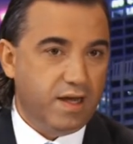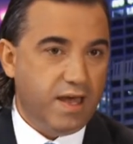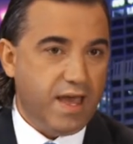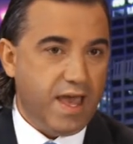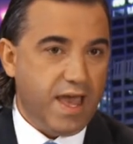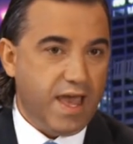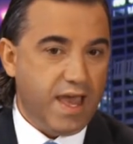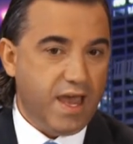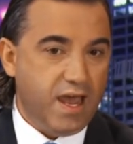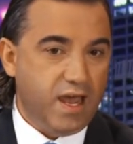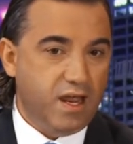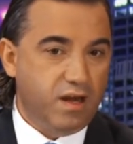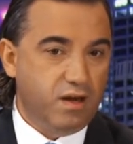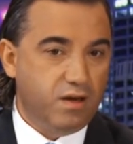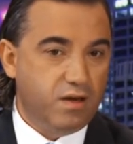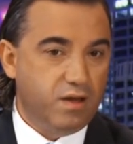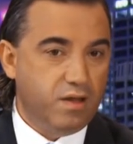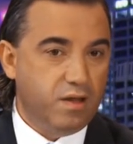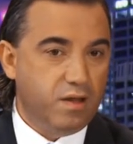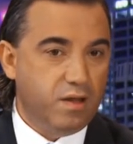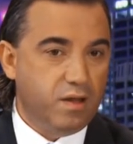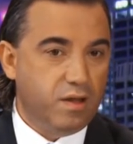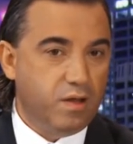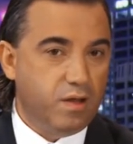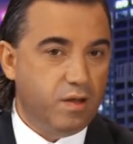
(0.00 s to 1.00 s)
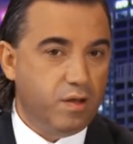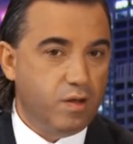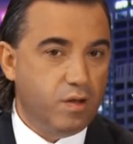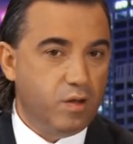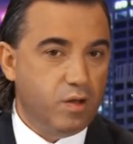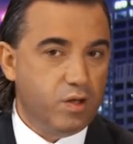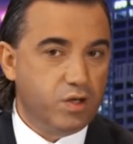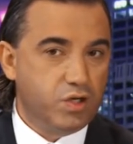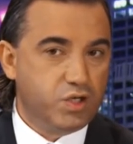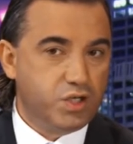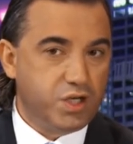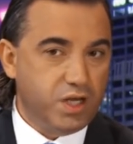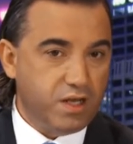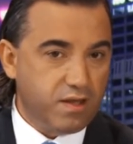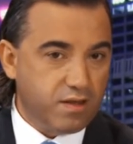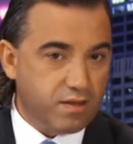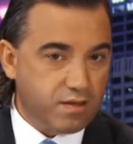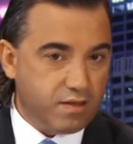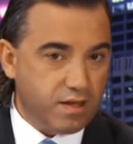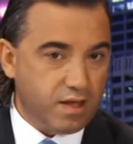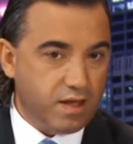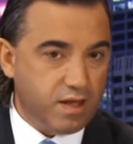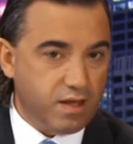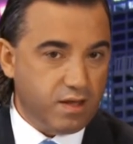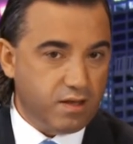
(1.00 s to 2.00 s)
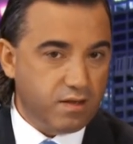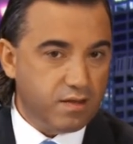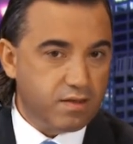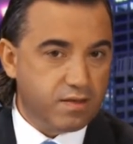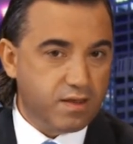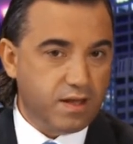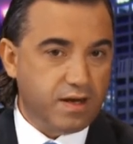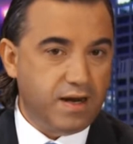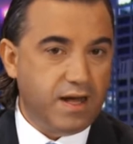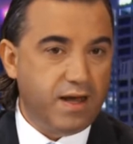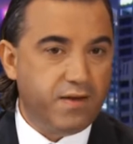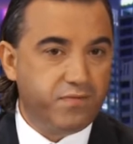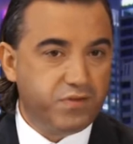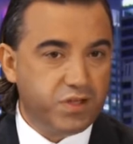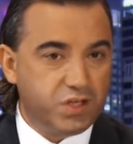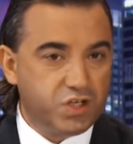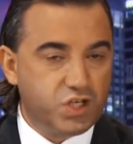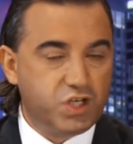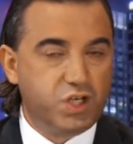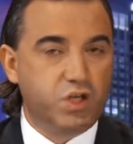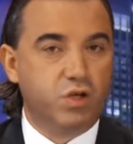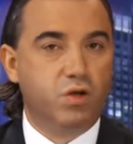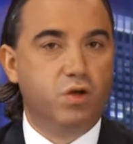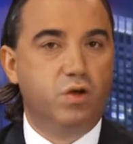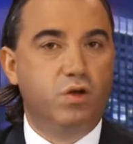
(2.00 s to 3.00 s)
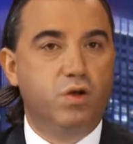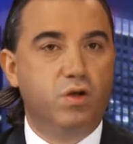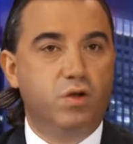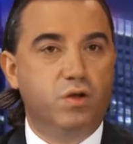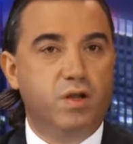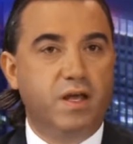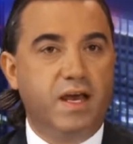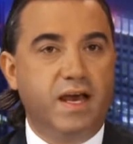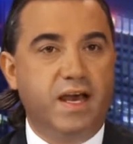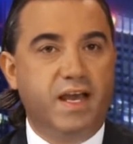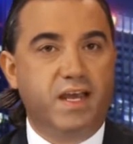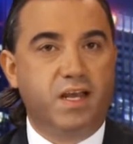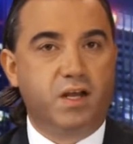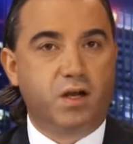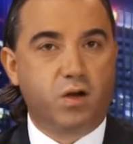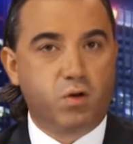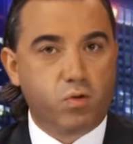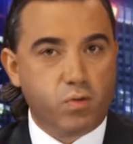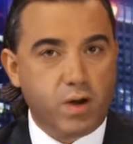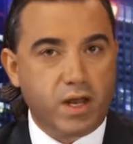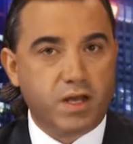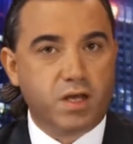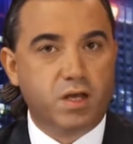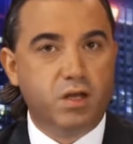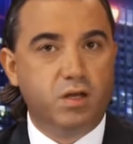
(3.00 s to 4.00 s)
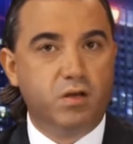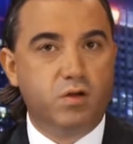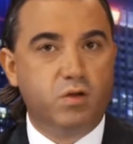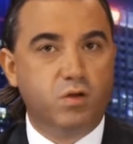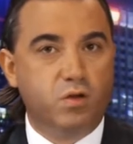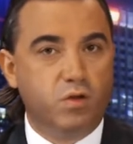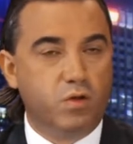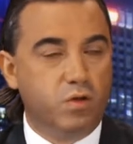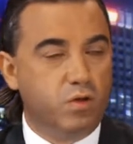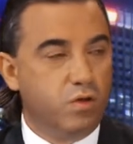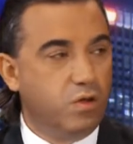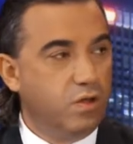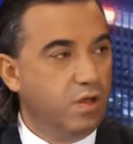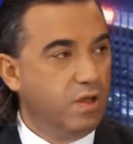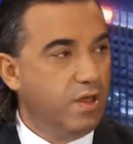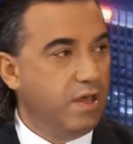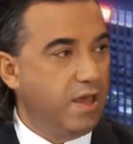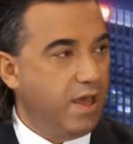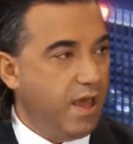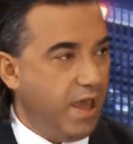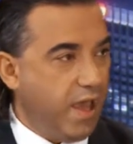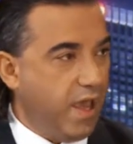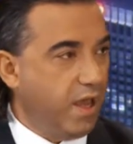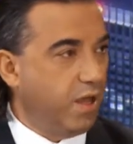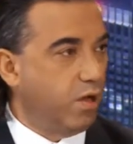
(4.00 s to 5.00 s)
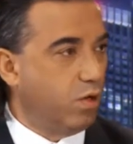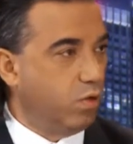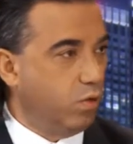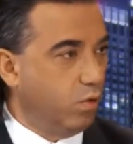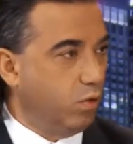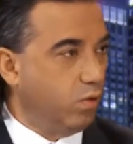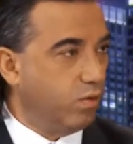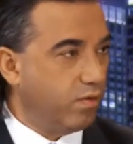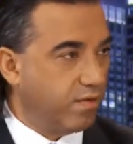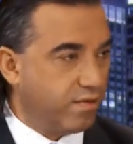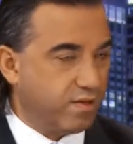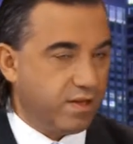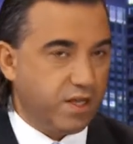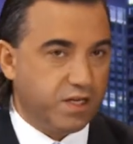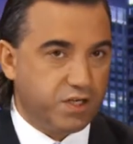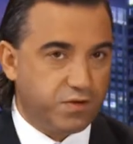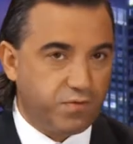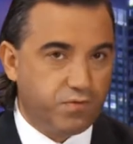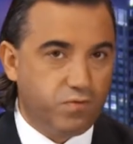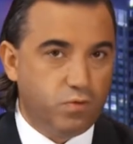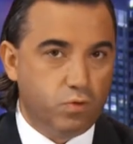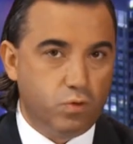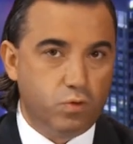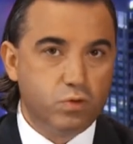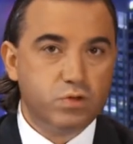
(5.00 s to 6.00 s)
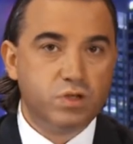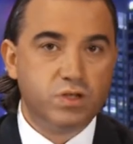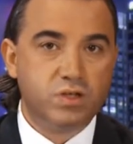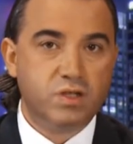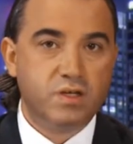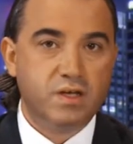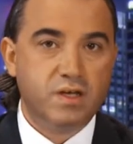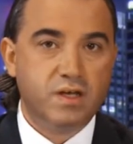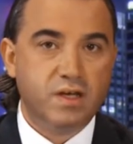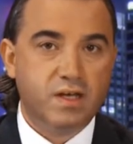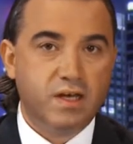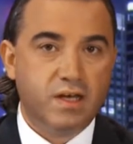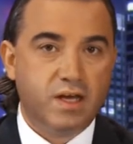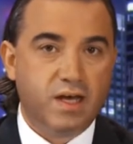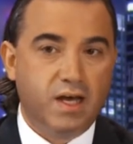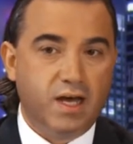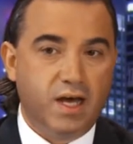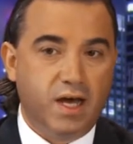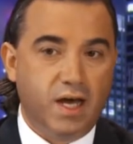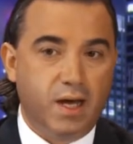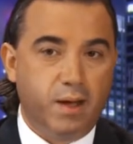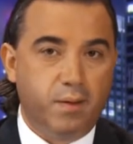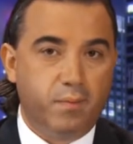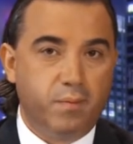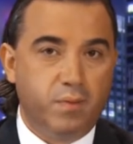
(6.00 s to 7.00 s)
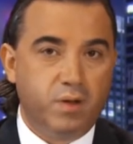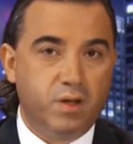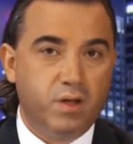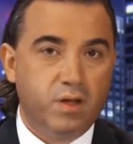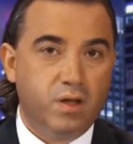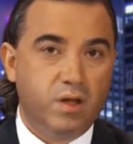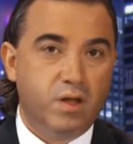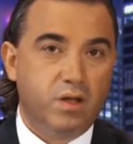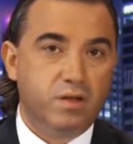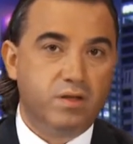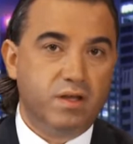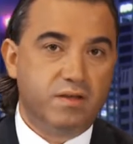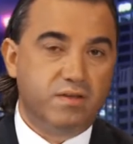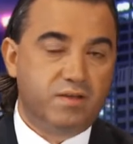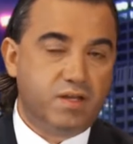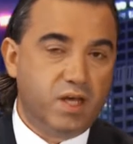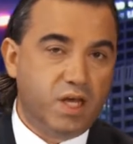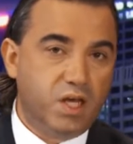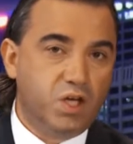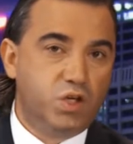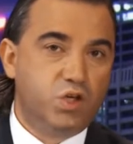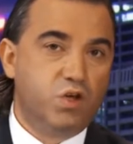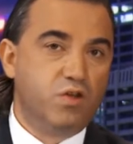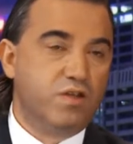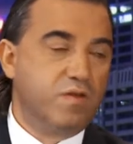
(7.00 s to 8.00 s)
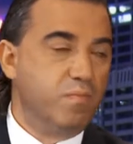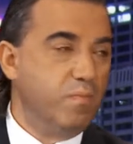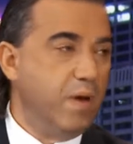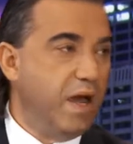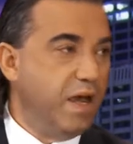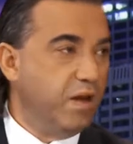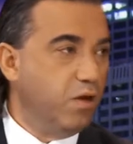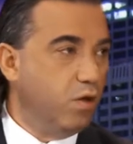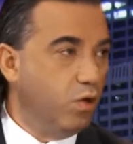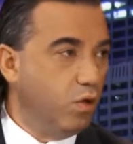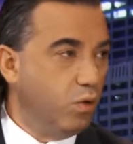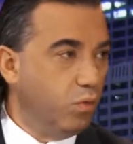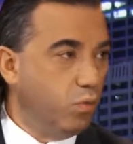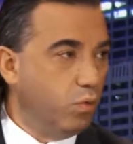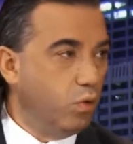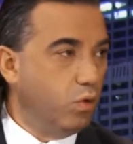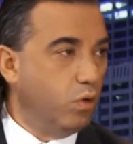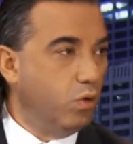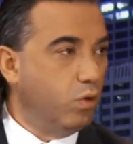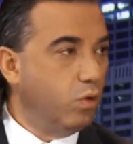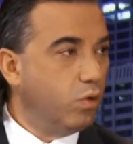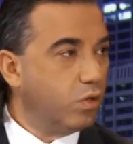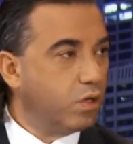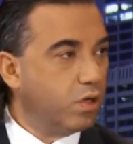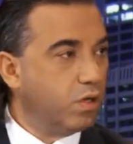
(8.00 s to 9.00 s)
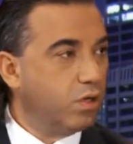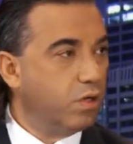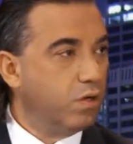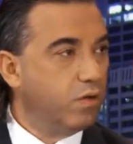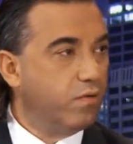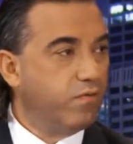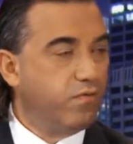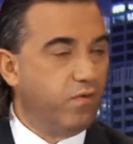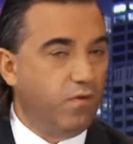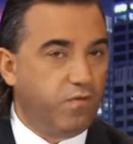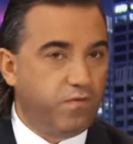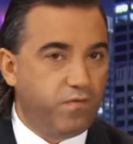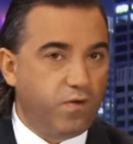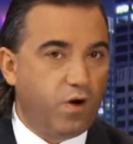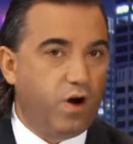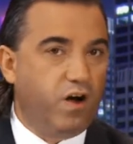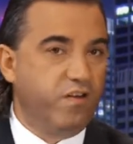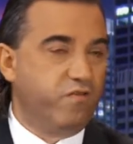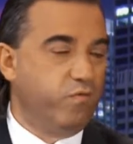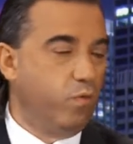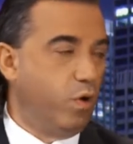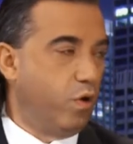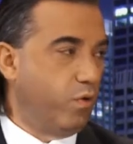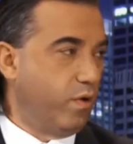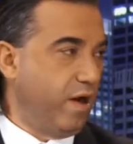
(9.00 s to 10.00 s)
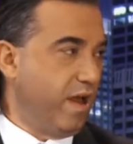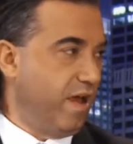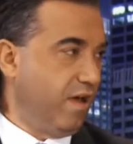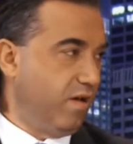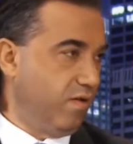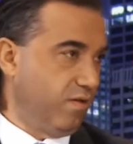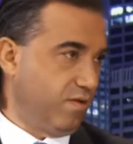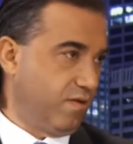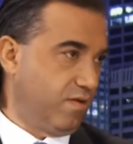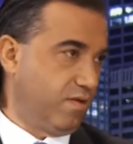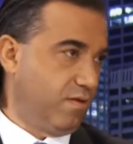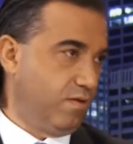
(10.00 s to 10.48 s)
and she says that after she heard a crack in her ankle/foot, the teachers made her walk for 5 more hours.